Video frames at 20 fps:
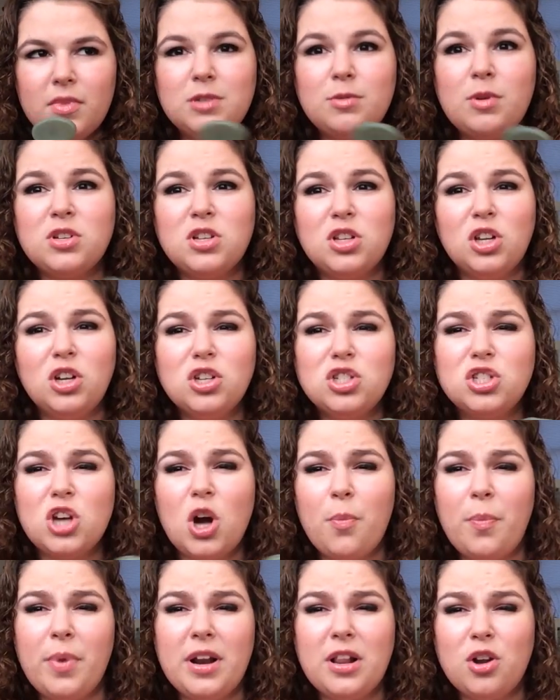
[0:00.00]
smells a little
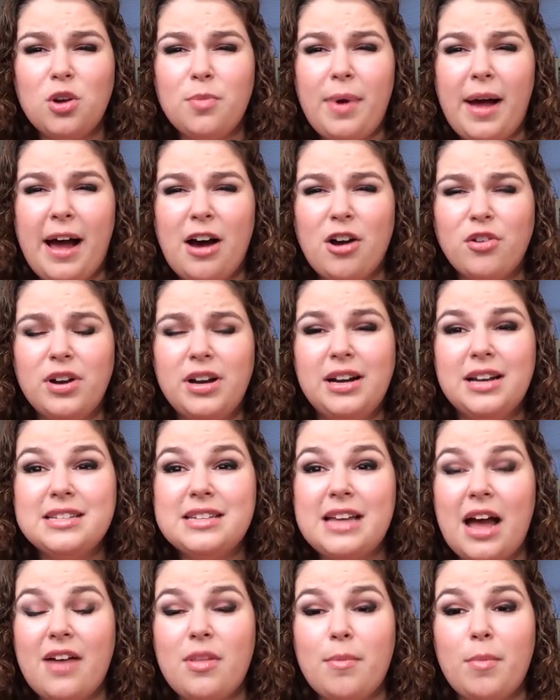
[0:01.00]
soapy and a little powdery. It
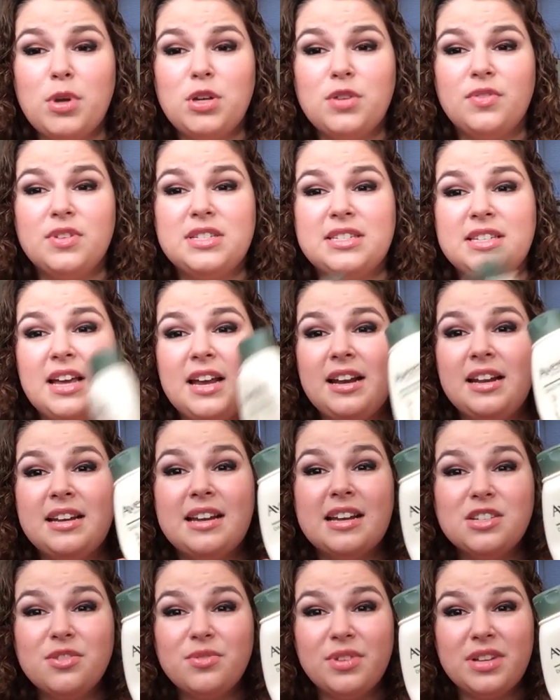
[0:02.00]
doesn't have that much of a scent.
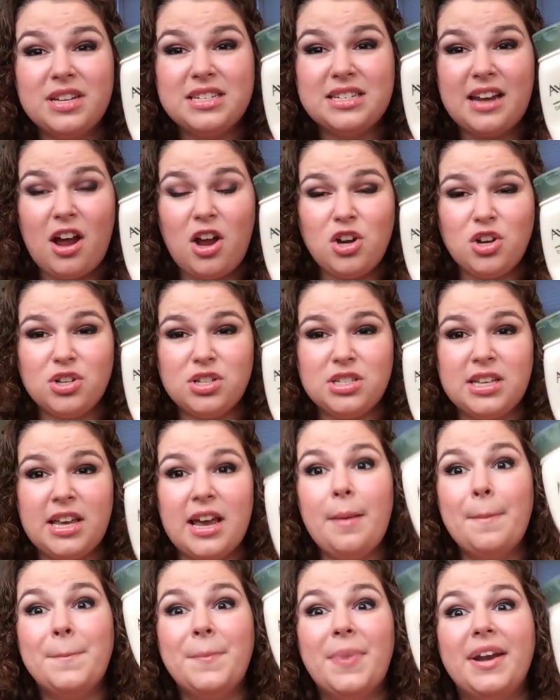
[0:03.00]
It doesn't really stay on your
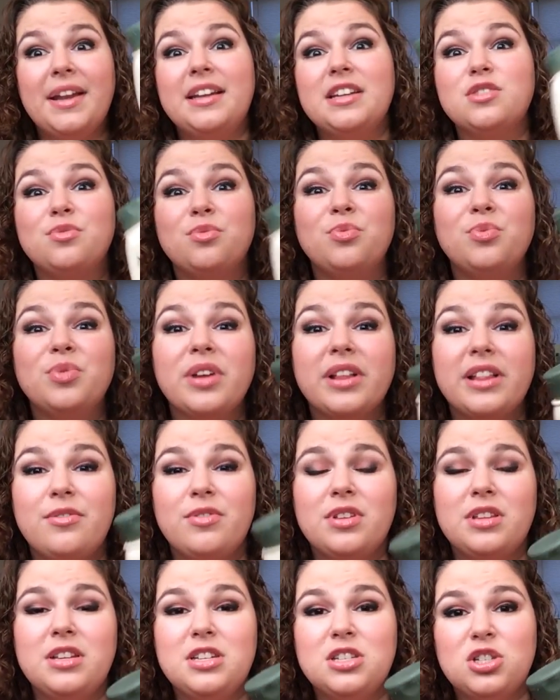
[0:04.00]
skin, but it is
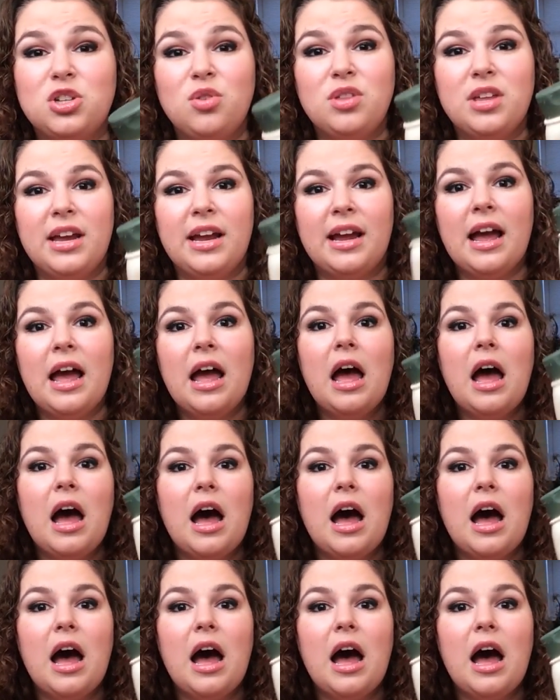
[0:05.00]
really, really soothing.